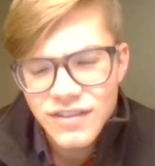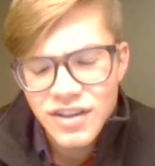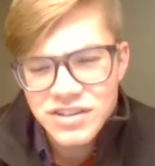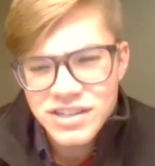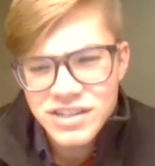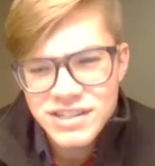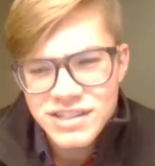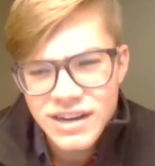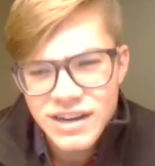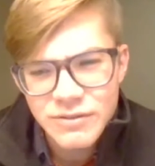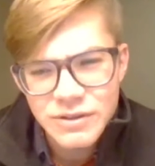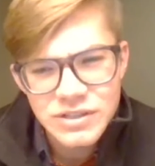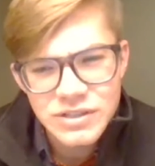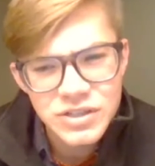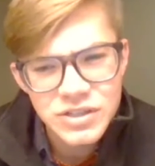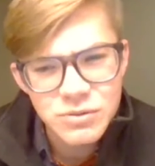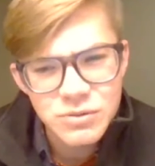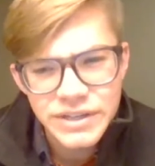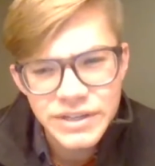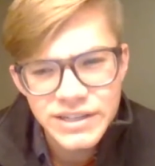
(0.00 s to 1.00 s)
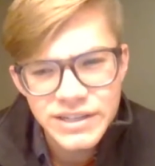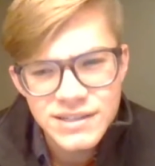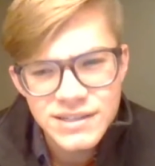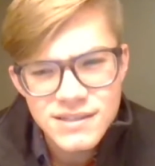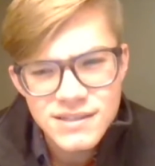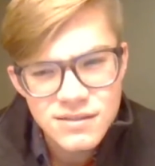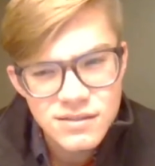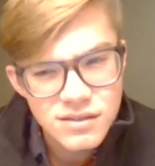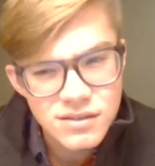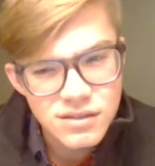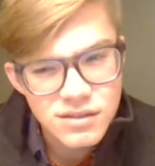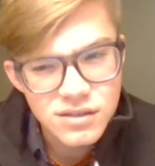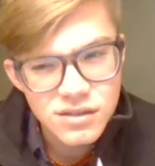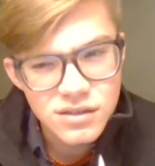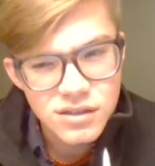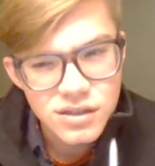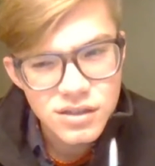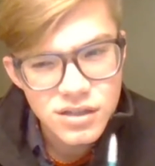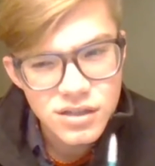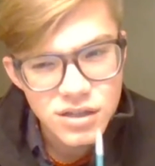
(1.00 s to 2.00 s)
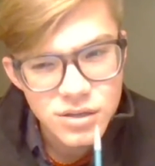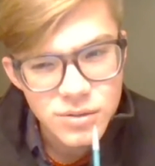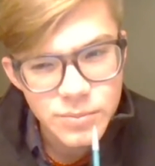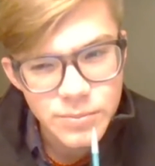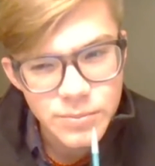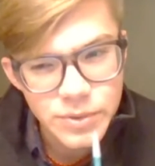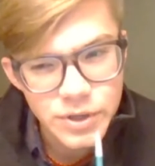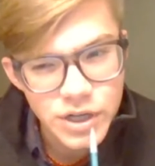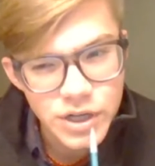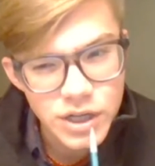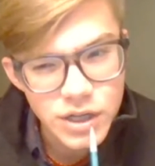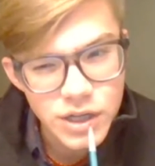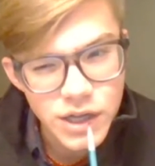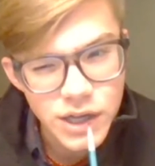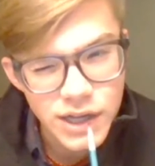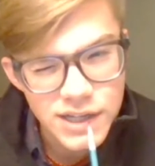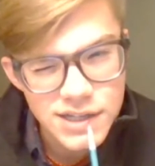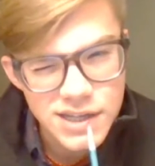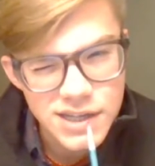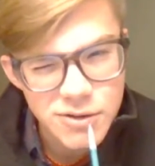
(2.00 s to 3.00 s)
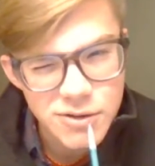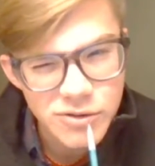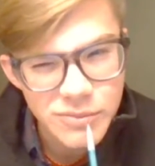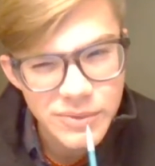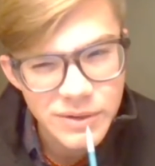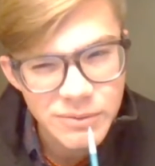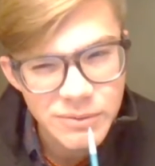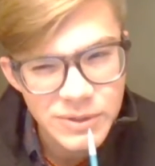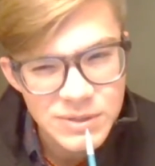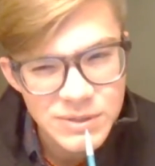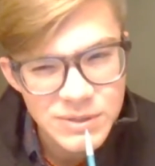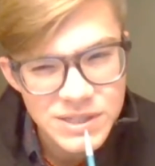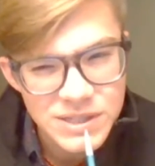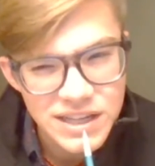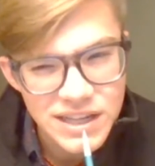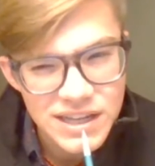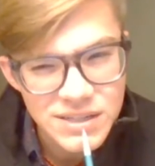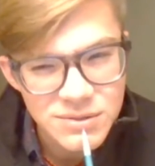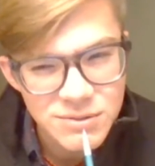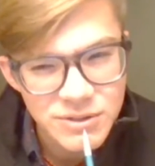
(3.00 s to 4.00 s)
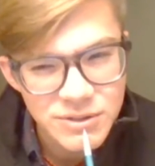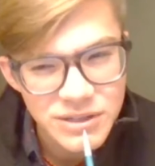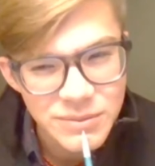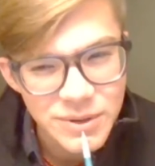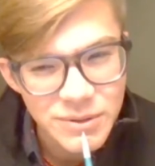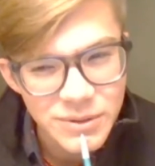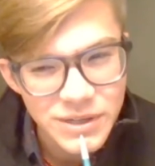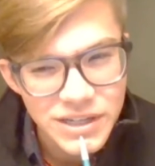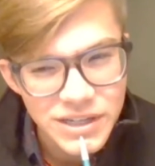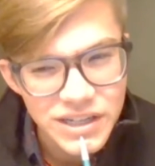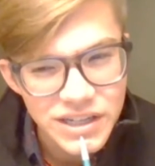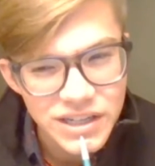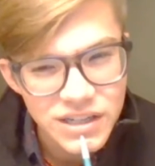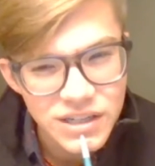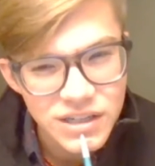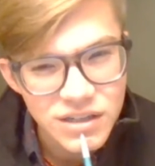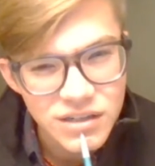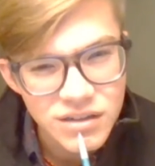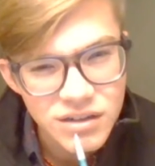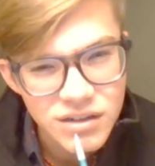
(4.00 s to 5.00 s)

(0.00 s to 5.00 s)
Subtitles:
thought she said every 2 weeks, but I guess that would mean we switched last week, but we didn't.